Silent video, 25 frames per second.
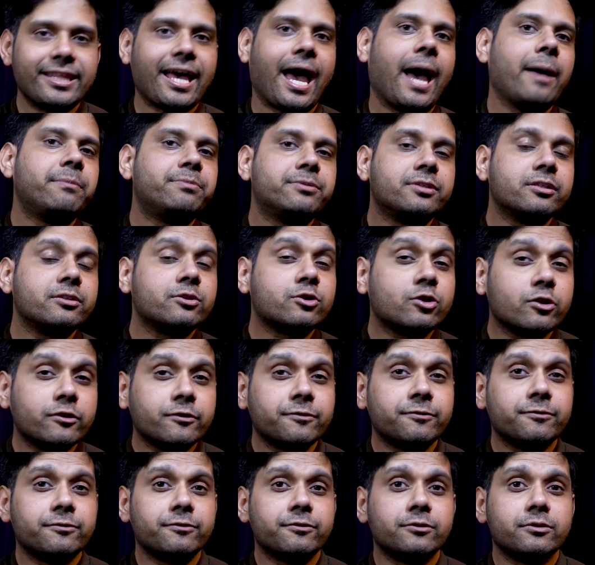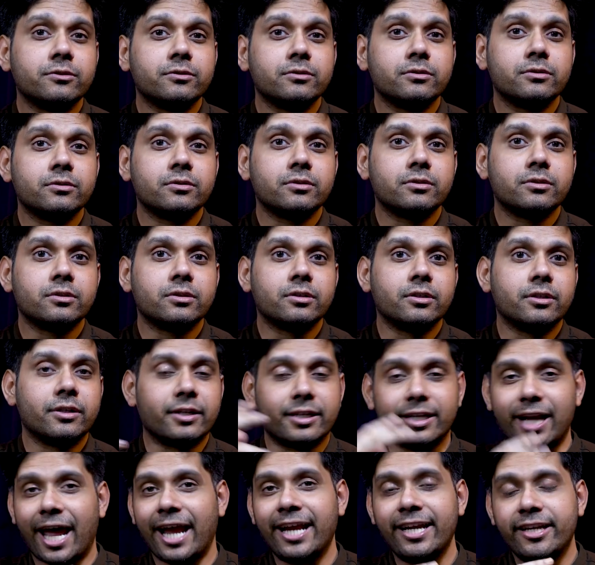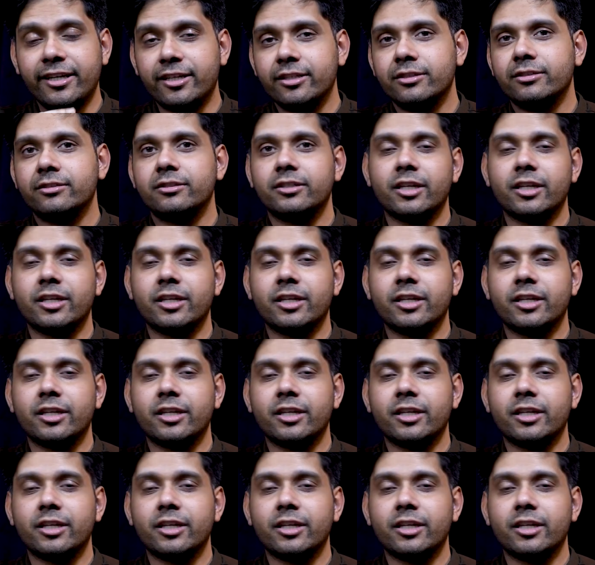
the absence of right